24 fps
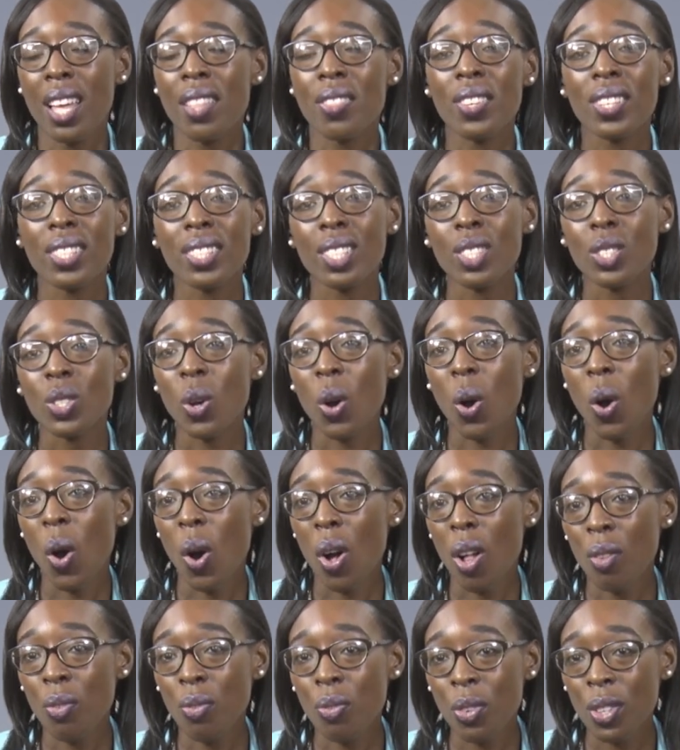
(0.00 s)
This is
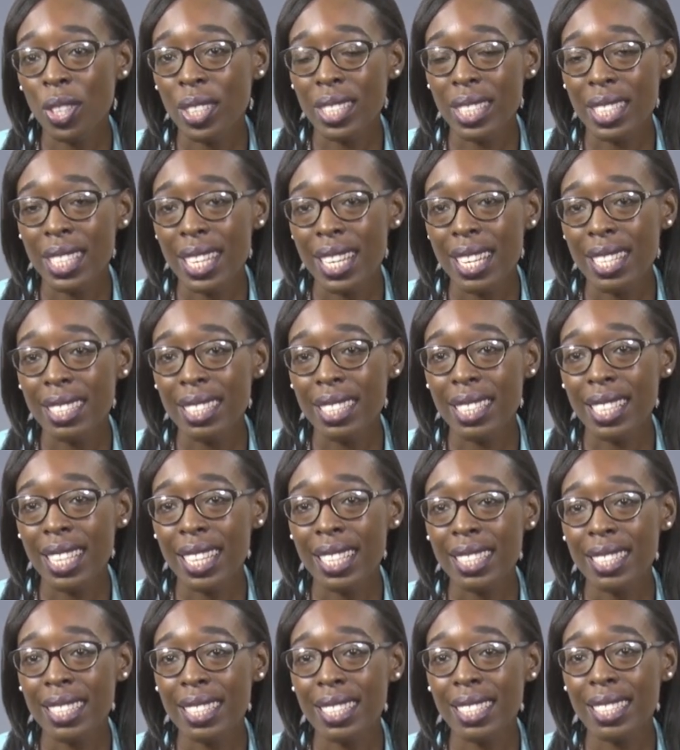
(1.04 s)
all for today's
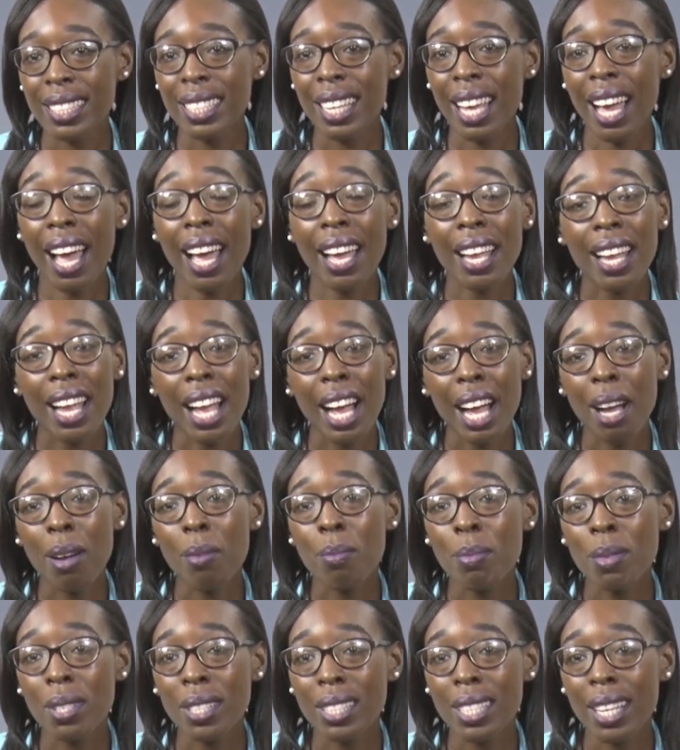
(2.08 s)
lesson. I
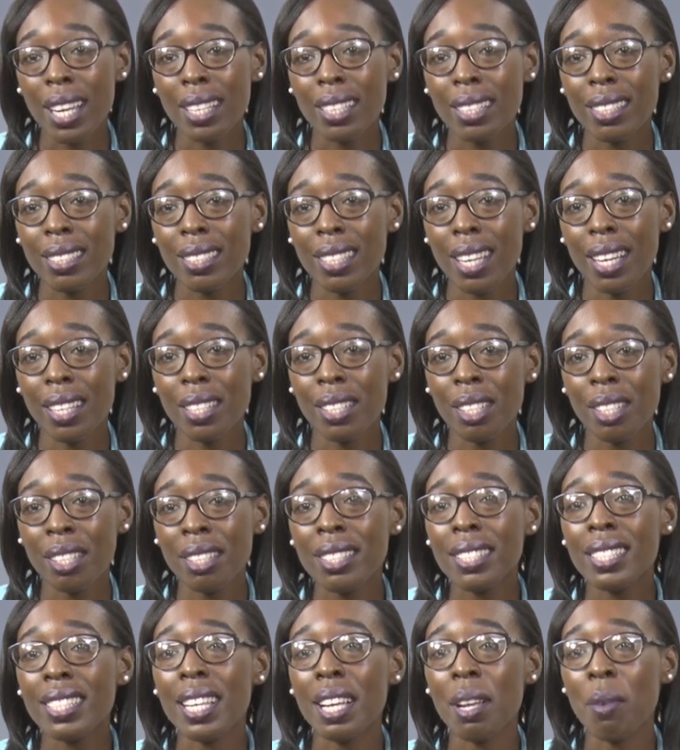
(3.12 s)
am Miss Alexander
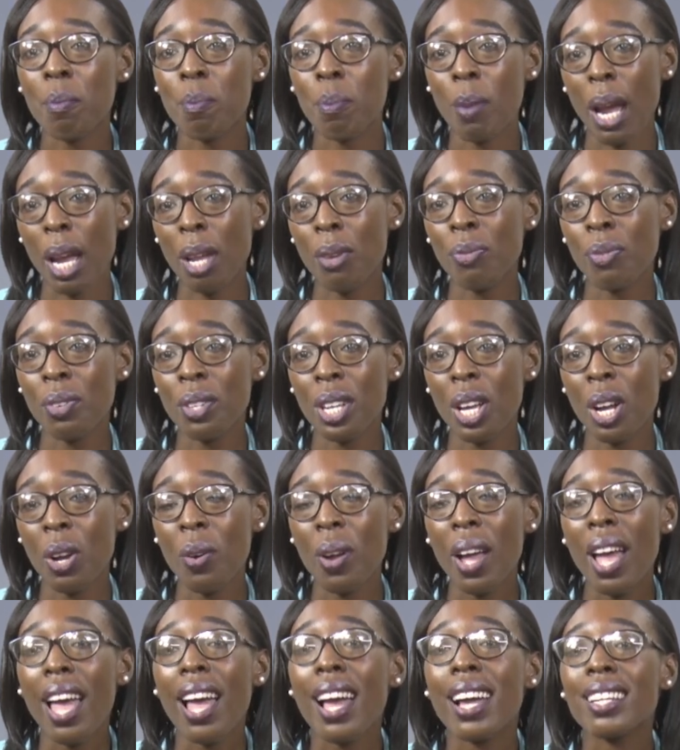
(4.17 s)
saying bye for
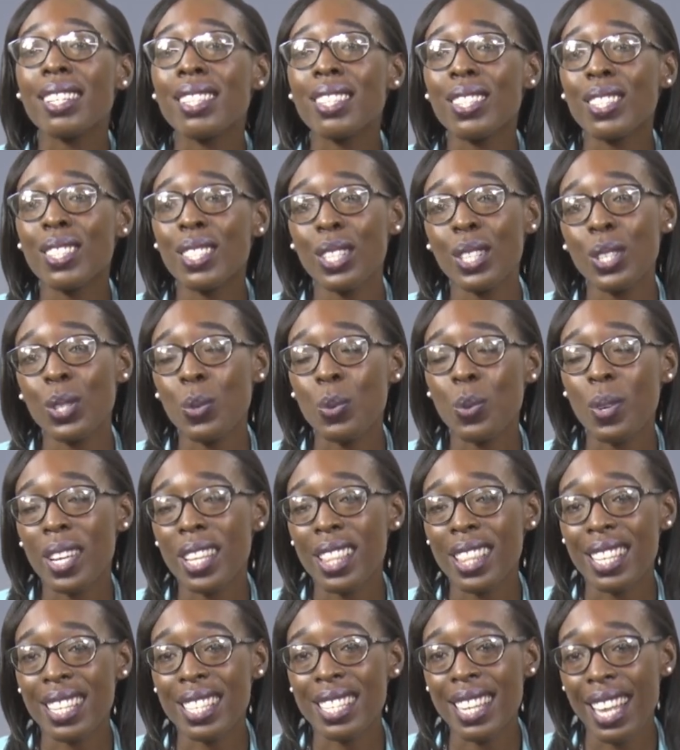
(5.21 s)
now and see you
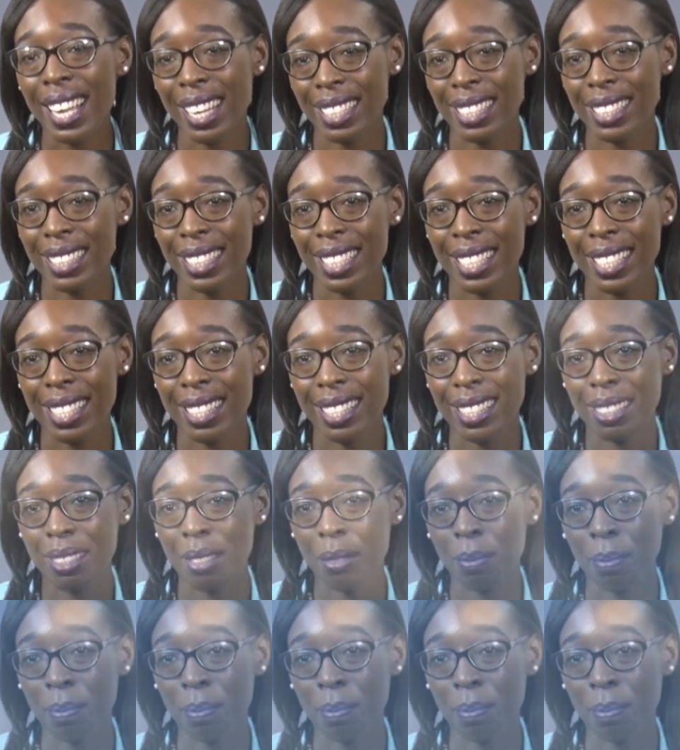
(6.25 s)
in the next lesson.